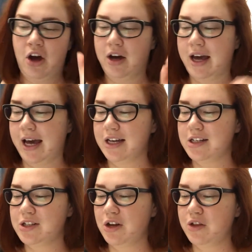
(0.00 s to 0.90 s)
Okay,
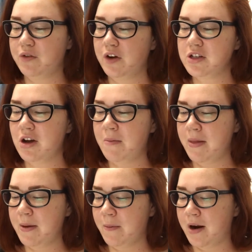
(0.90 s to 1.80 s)
so the first comment
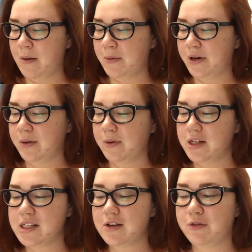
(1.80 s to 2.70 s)
that went up on it
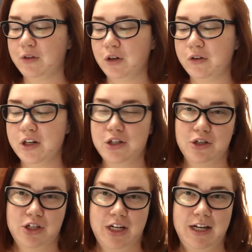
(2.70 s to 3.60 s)
was Flora
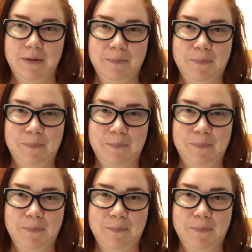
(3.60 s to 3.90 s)
Douchey.